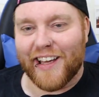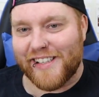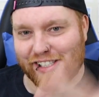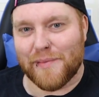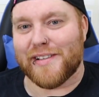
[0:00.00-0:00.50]

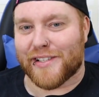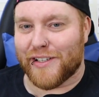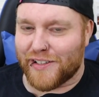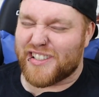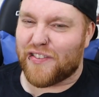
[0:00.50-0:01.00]
Something
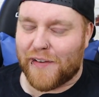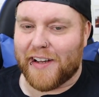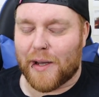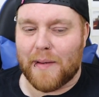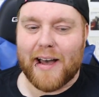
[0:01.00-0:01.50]
to
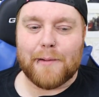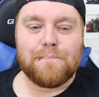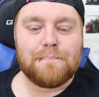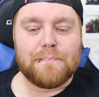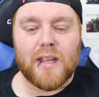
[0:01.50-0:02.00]
think
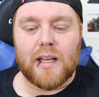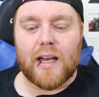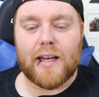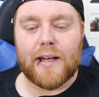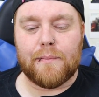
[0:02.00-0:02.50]
about.
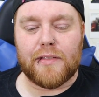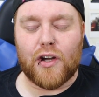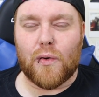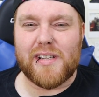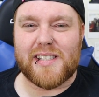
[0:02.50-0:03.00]
They
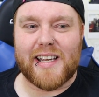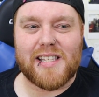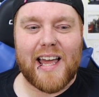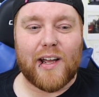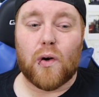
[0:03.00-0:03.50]
always say
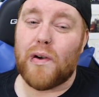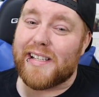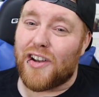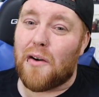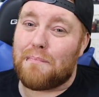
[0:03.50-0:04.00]
it's like, oh,
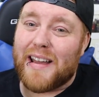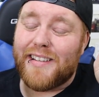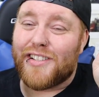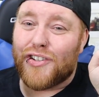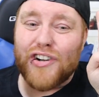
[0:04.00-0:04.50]
it's not
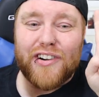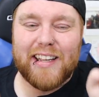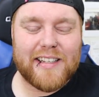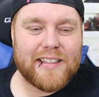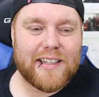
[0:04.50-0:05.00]

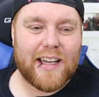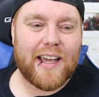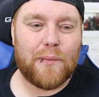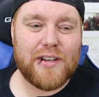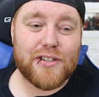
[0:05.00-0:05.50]
mandatory.
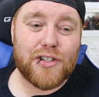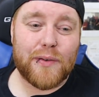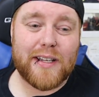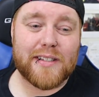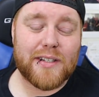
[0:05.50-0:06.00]
We just do
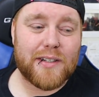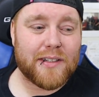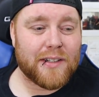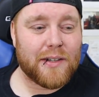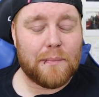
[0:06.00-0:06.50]
it
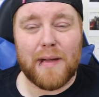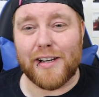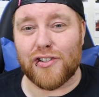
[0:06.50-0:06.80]
to make